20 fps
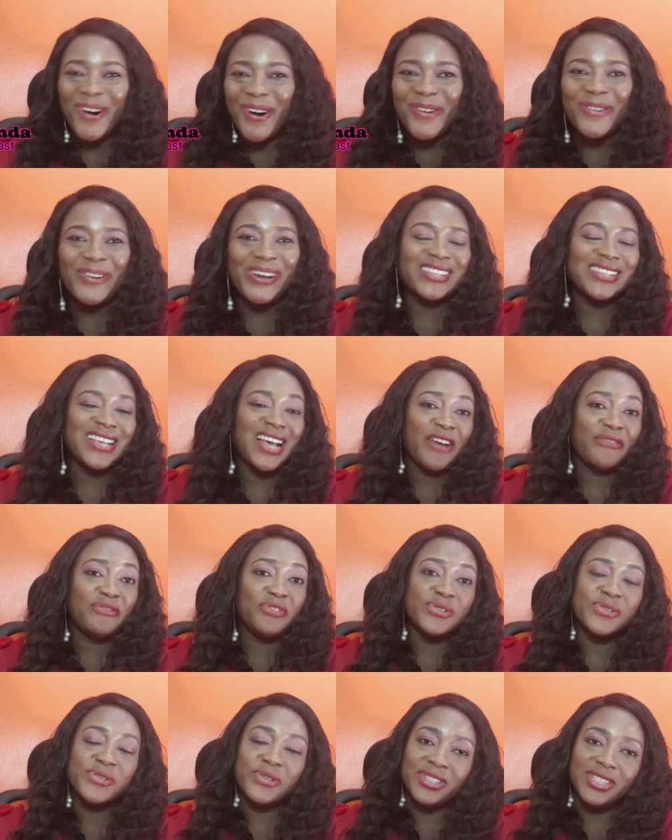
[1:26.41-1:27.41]
always
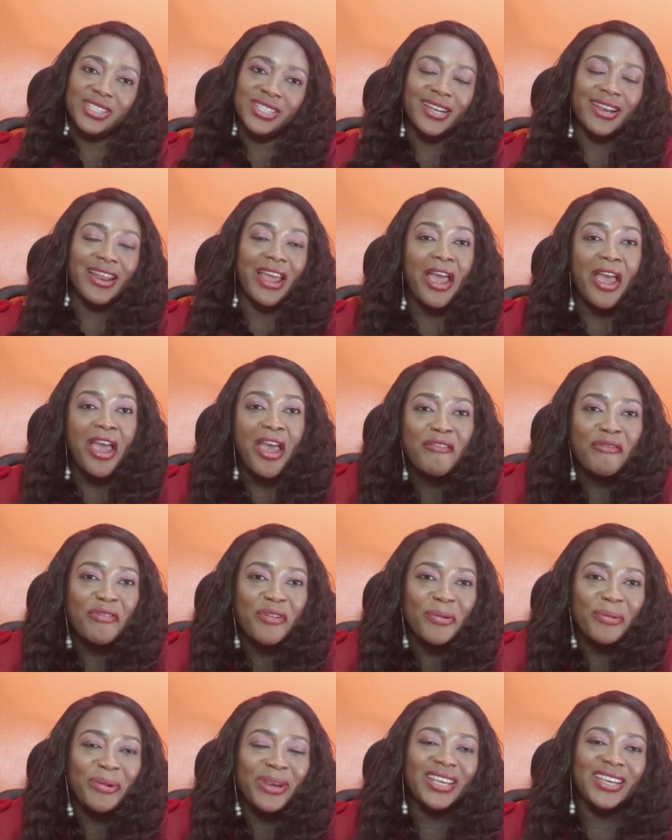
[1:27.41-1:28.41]
have you tuning in
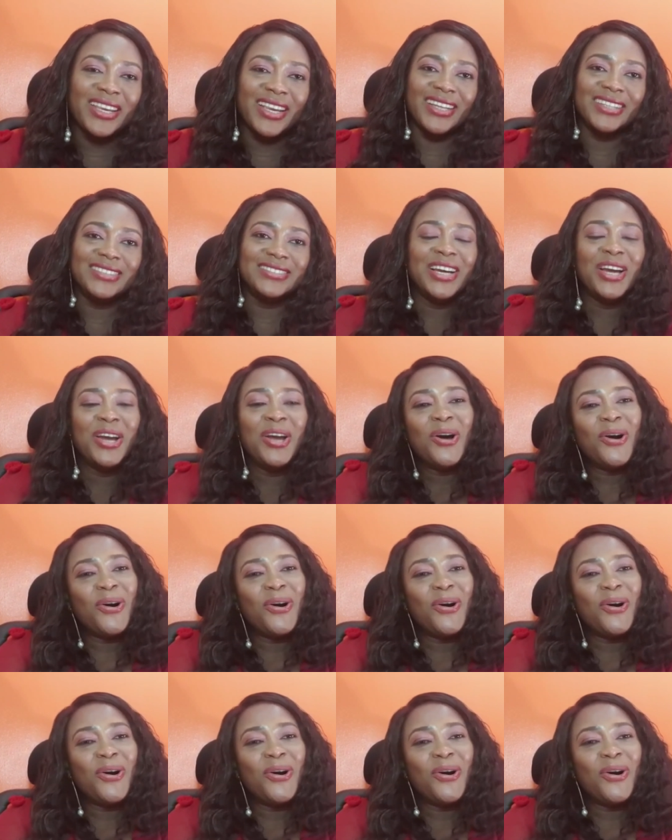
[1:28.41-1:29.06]
every weekend